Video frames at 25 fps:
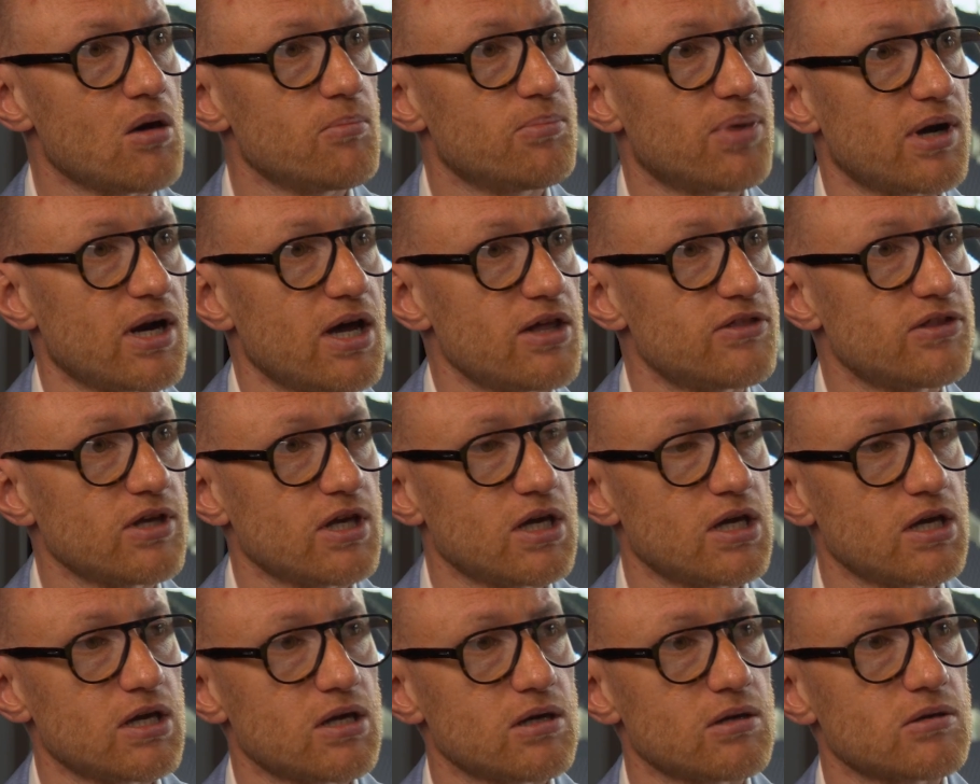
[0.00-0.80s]
But I
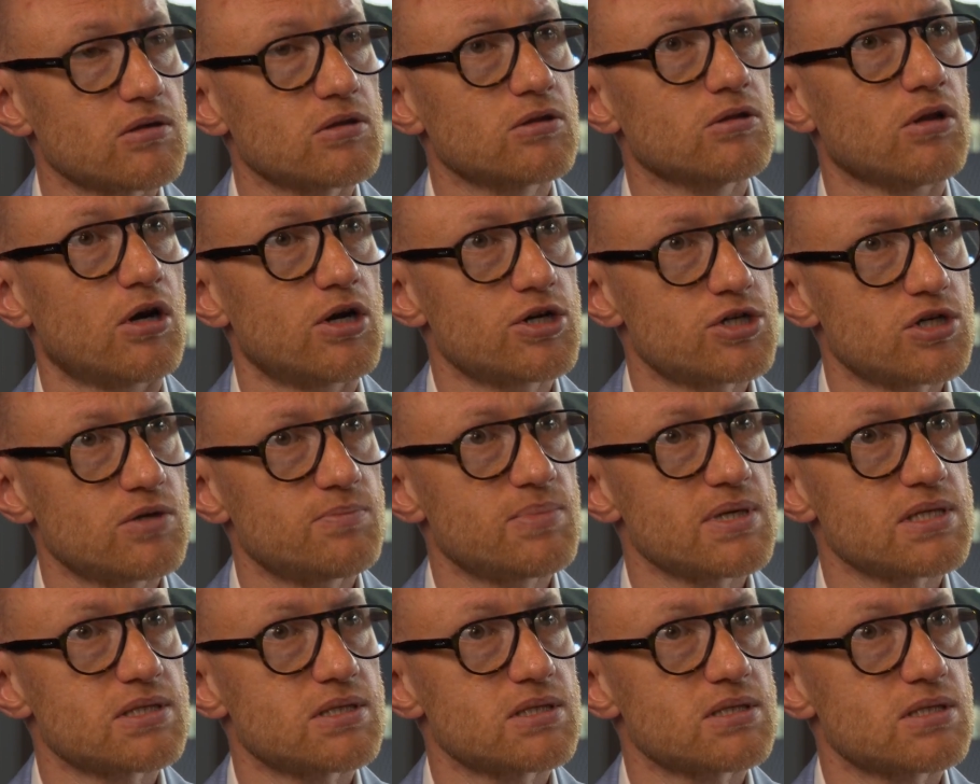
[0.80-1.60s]
think larger
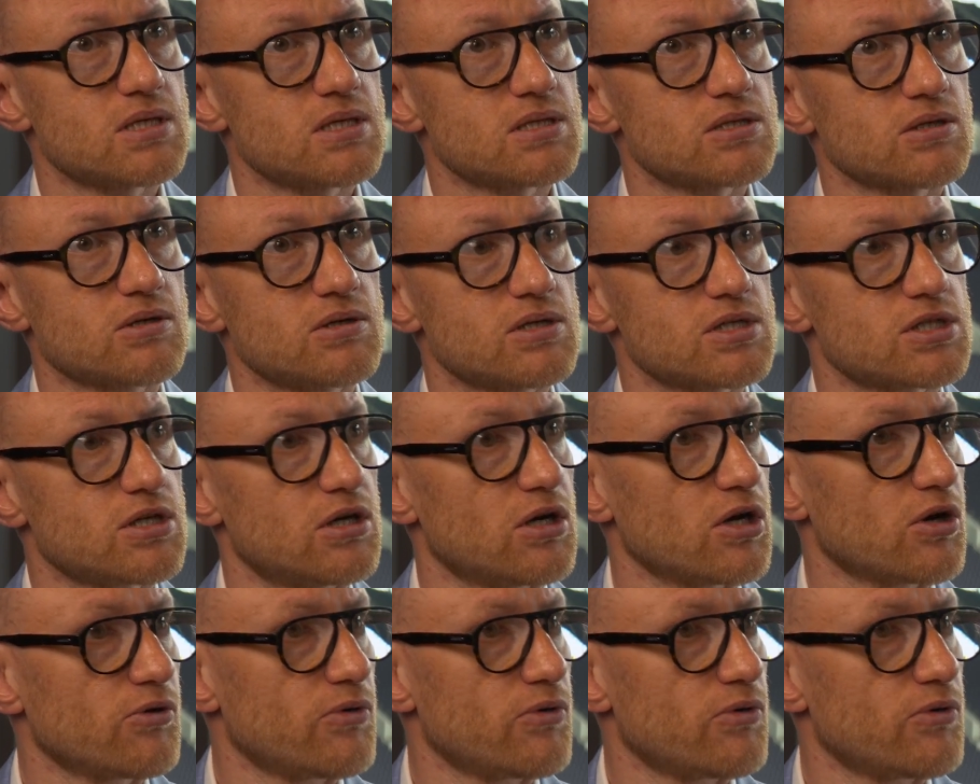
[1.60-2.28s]
businesses are going to start